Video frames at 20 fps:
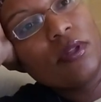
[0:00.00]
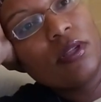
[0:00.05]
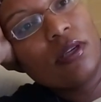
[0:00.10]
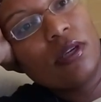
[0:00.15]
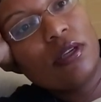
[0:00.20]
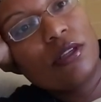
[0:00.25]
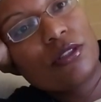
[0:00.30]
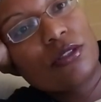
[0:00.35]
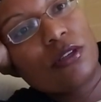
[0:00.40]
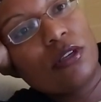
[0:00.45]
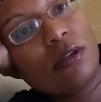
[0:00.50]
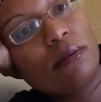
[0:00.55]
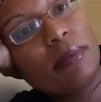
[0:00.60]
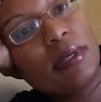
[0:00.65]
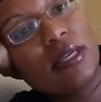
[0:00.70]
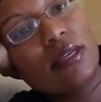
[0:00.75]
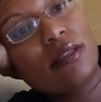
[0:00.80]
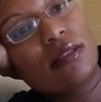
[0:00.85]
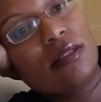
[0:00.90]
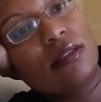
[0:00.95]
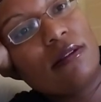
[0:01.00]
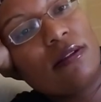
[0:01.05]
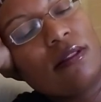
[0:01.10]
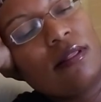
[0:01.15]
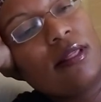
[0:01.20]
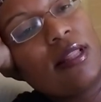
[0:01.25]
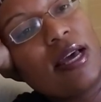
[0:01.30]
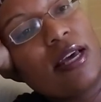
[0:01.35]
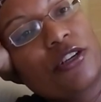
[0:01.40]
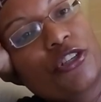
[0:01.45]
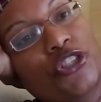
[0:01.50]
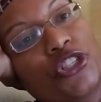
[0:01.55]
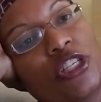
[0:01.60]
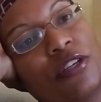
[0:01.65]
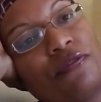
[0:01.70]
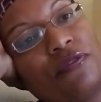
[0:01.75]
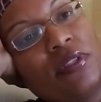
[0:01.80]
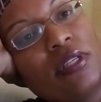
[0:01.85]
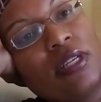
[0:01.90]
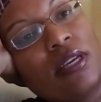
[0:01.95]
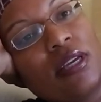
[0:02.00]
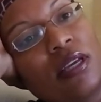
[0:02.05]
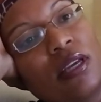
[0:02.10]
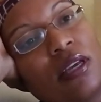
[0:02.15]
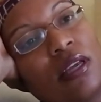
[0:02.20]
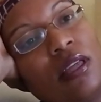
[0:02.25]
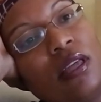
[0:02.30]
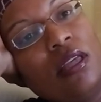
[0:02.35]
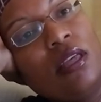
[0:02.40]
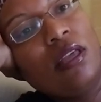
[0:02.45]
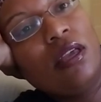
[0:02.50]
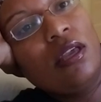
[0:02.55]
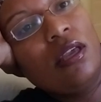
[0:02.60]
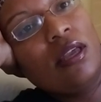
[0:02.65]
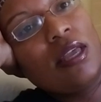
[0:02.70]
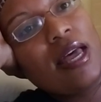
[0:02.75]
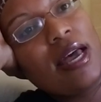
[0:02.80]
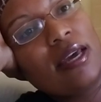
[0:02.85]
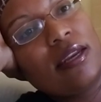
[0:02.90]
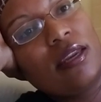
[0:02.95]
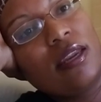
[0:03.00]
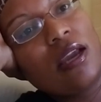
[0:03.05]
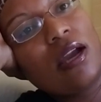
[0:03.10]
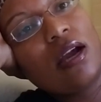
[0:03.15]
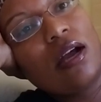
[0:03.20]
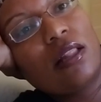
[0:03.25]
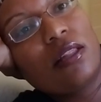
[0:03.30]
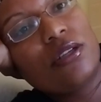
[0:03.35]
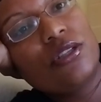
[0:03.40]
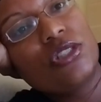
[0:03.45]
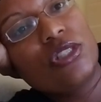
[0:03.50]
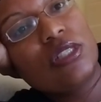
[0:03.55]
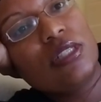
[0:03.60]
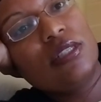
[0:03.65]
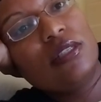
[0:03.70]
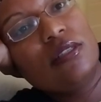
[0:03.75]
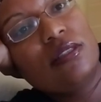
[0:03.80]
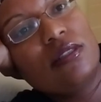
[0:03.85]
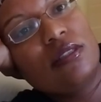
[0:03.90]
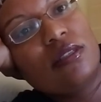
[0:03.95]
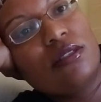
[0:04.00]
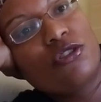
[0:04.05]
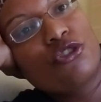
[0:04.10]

it's going to be a lot of shifting ideologies and